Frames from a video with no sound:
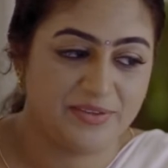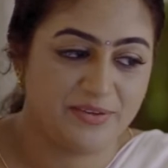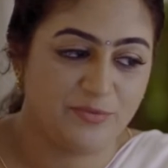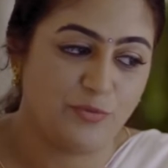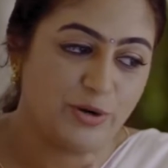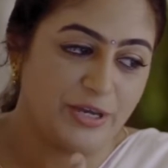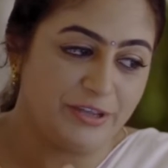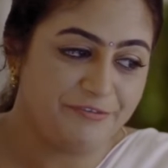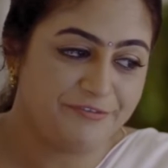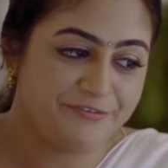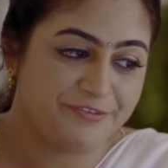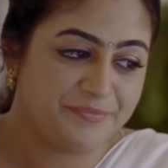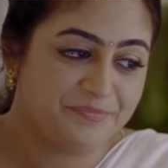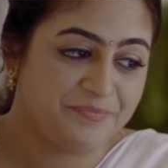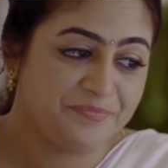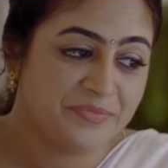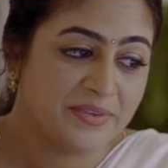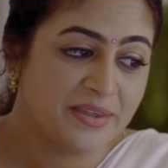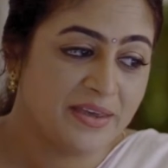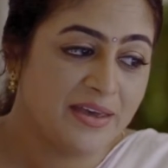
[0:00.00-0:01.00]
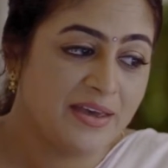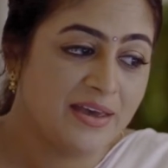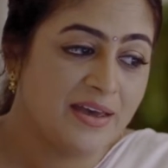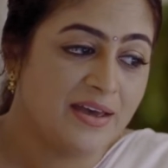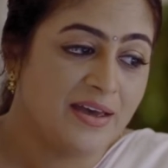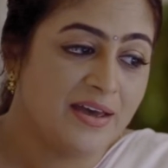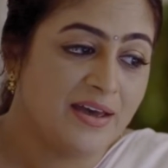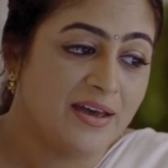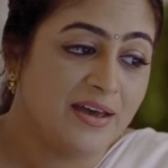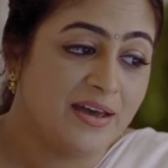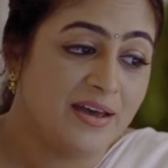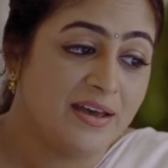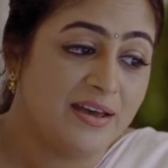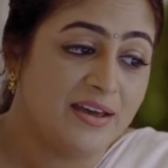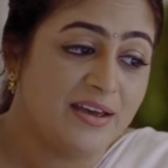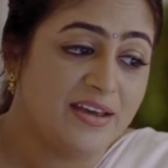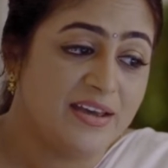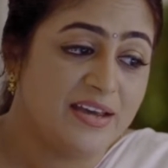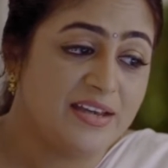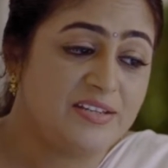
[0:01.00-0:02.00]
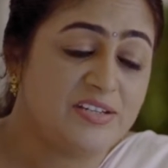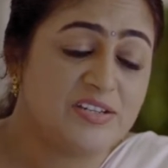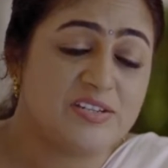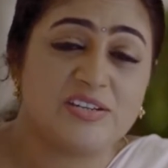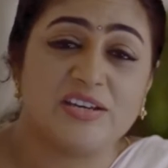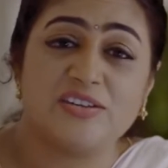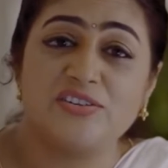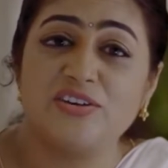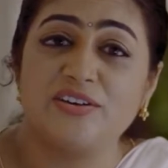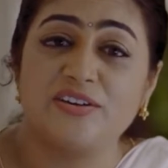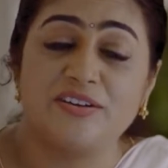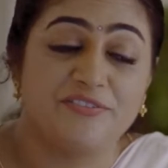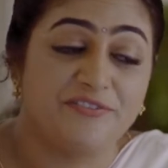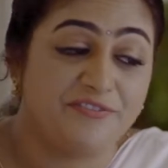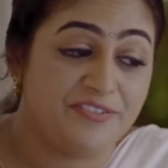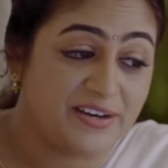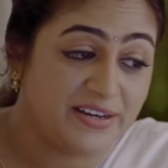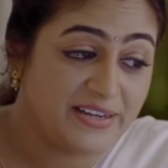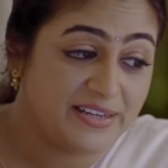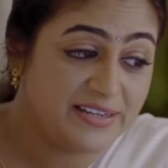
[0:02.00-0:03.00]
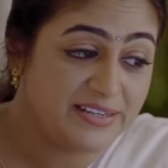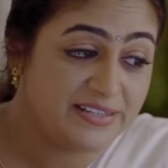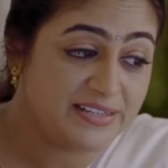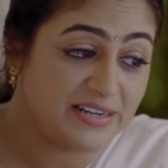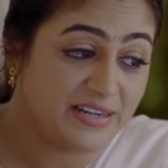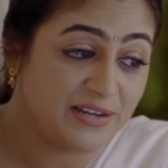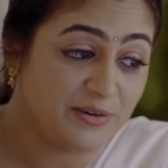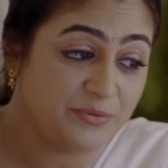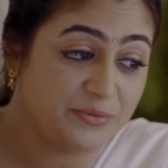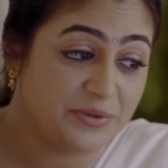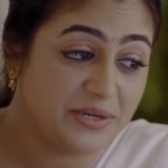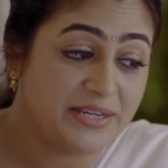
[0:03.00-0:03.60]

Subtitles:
wife, it is such a refined love.